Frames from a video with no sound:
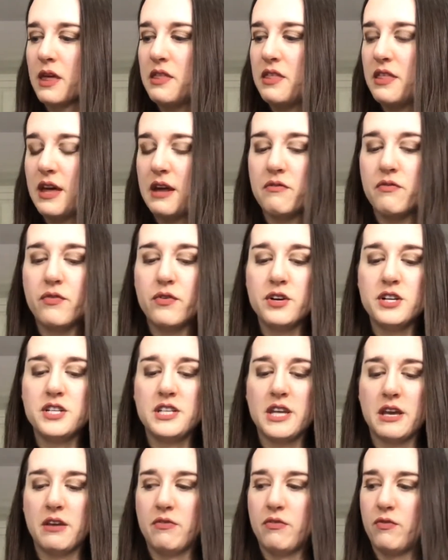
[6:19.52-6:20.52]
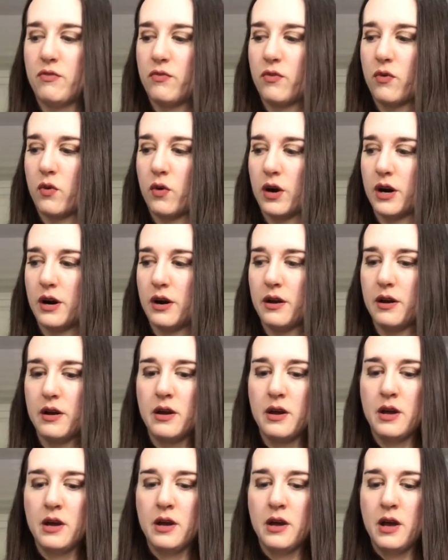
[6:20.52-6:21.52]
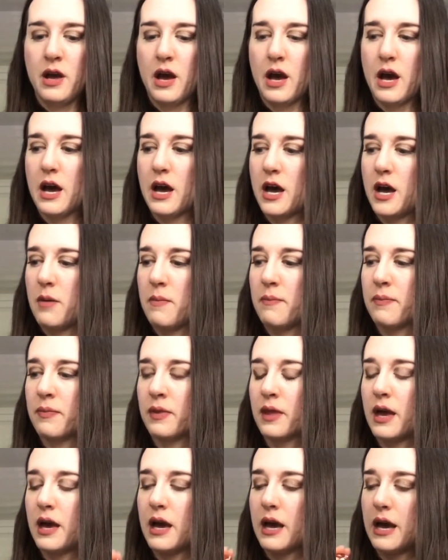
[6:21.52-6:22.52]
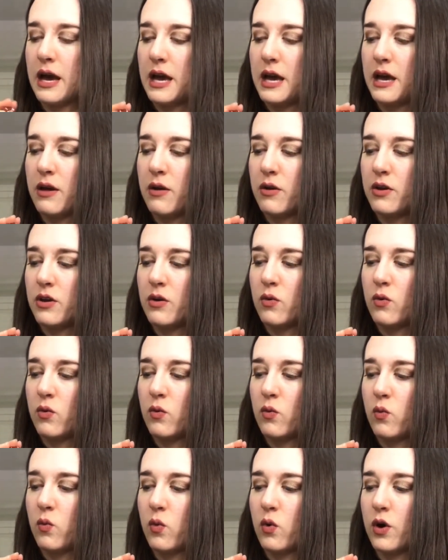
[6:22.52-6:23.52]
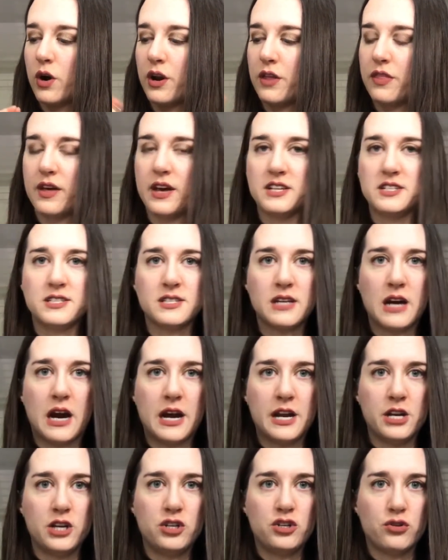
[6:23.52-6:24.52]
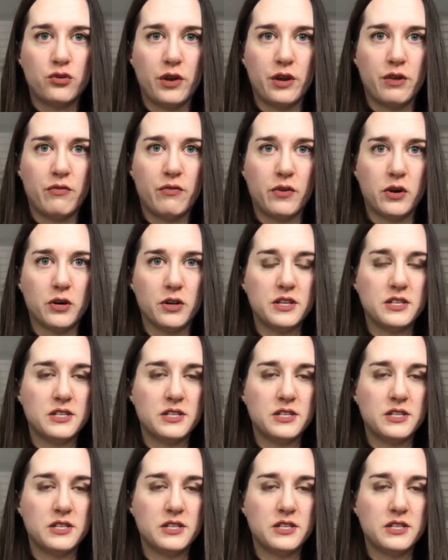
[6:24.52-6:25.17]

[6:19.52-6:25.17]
Then for day 4, I wore the Escada Joyful.